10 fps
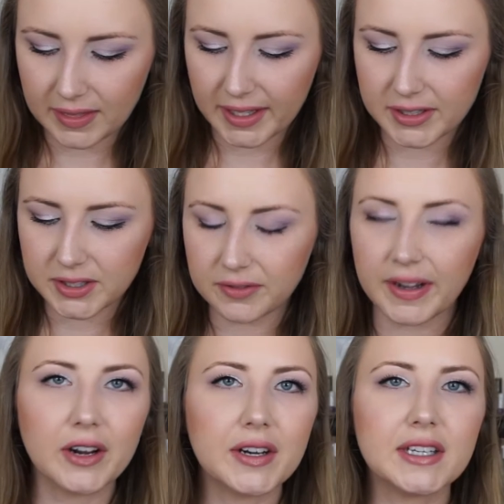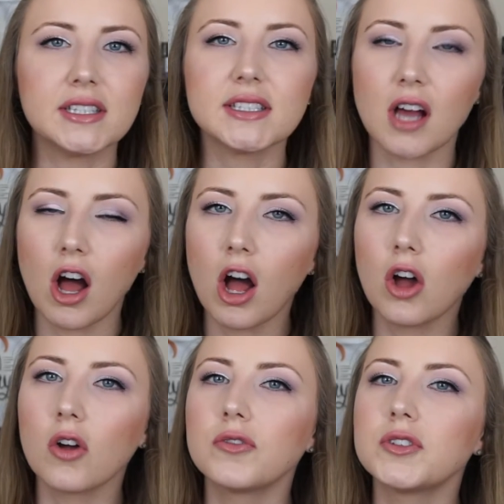These are very
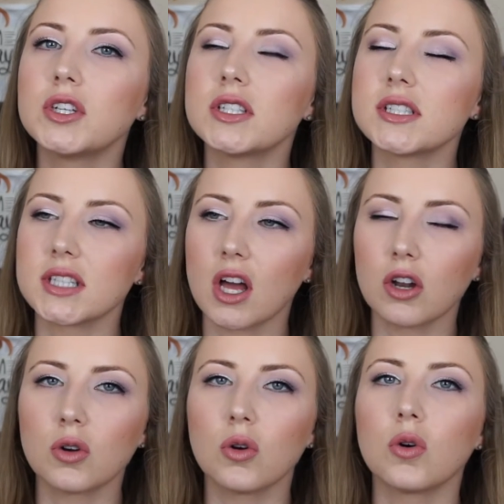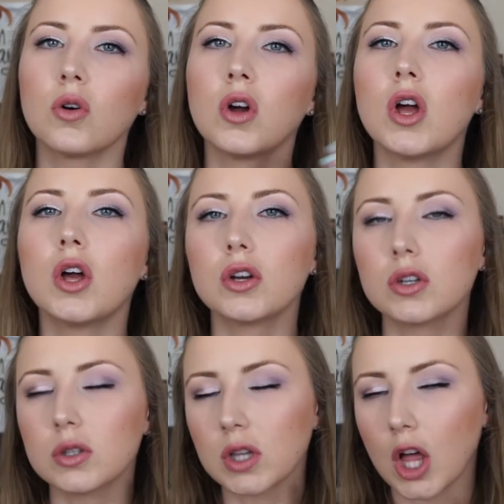soft, subtle,
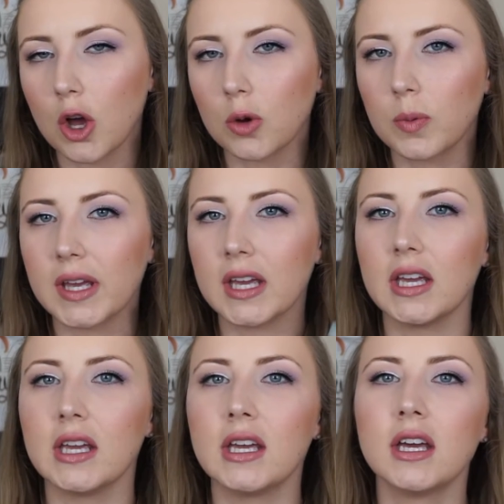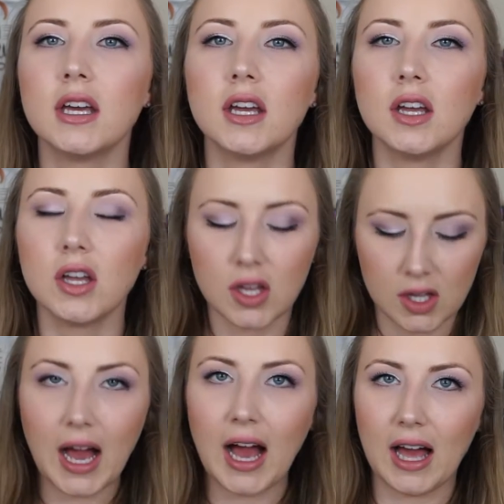glowy
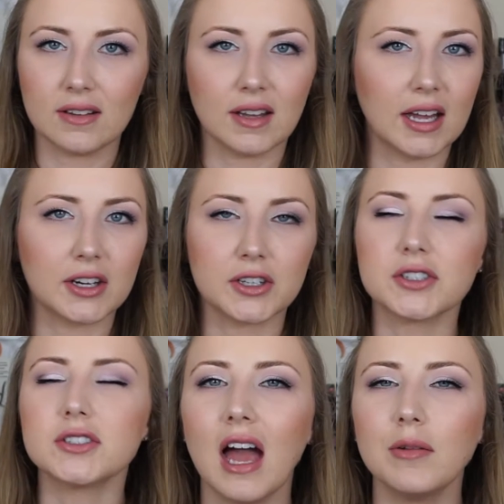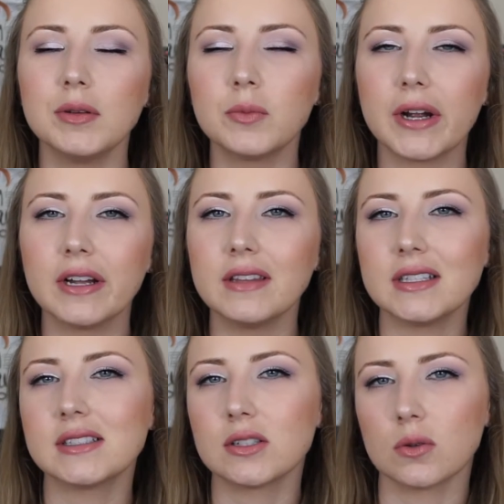highlighters. I've been wearing
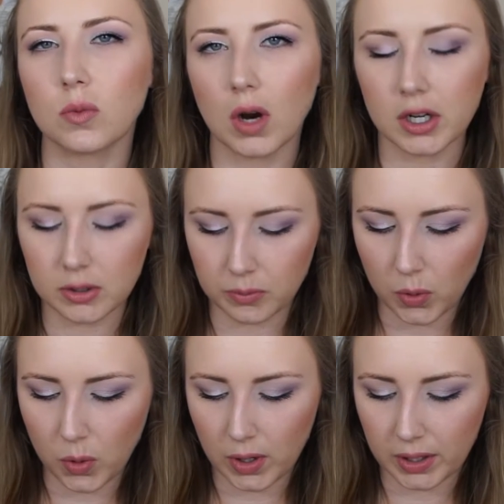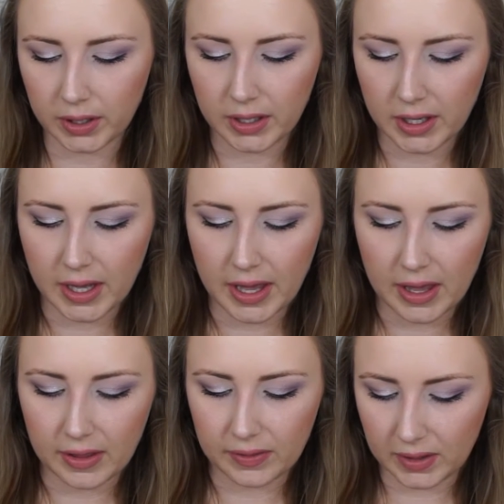these to work more
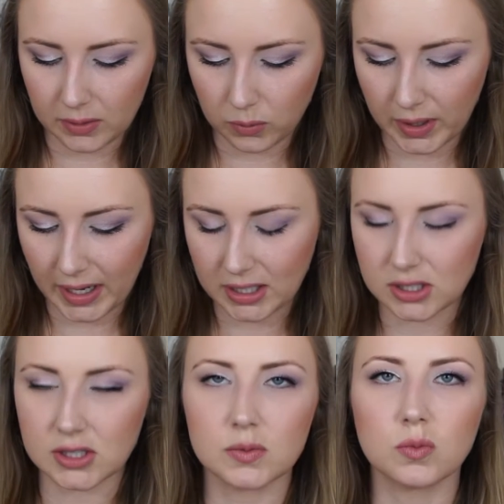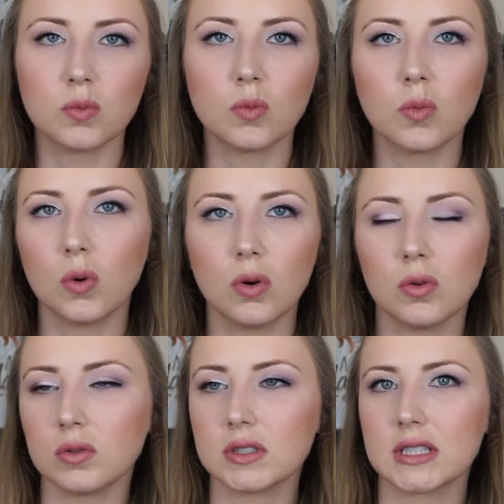than when I just
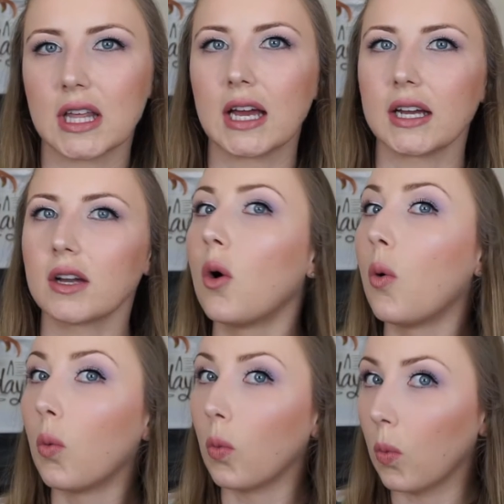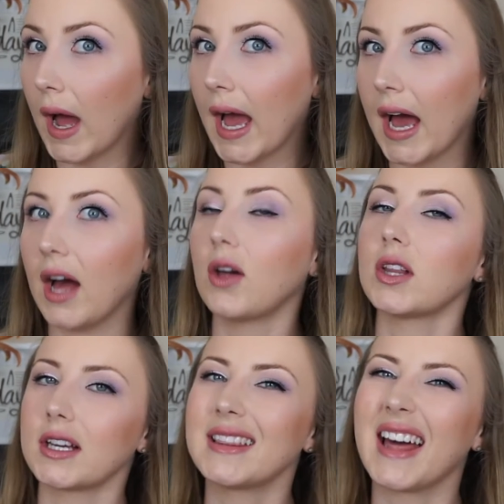want like, wow,
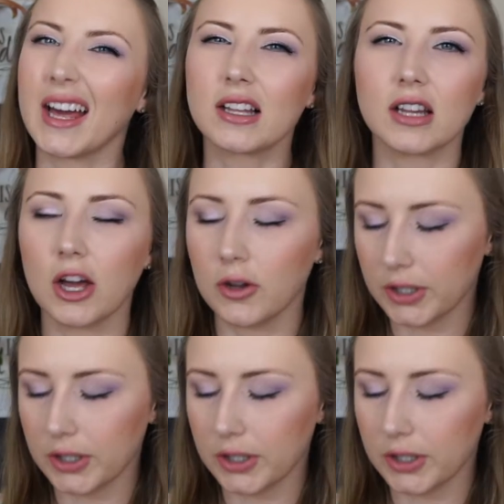look at that glow.